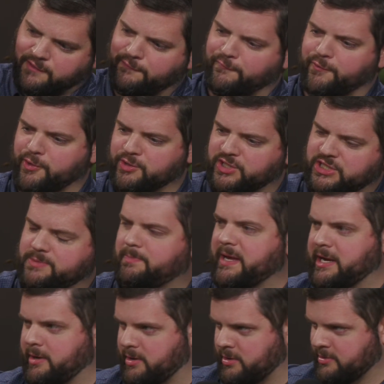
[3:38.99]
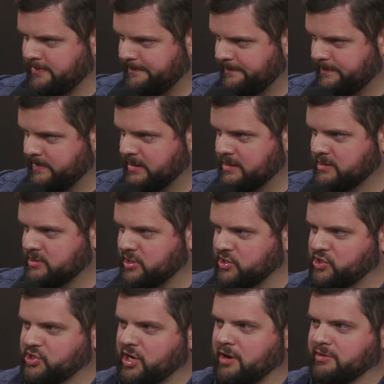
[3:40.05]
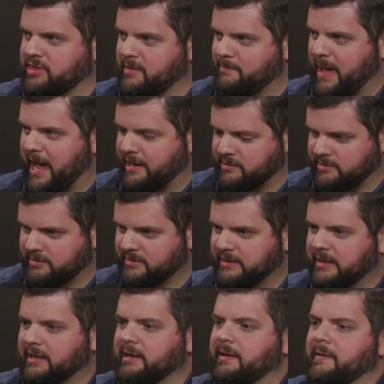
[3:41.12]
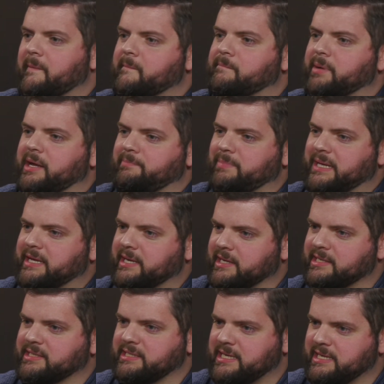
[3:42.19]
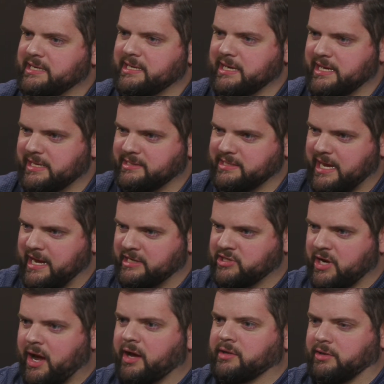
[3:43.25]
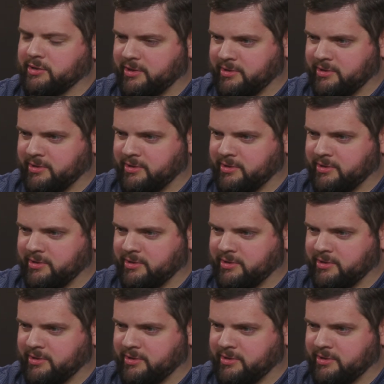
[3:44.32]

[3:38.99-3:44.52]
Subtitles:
first spear to start the battle. But because he is a toddler...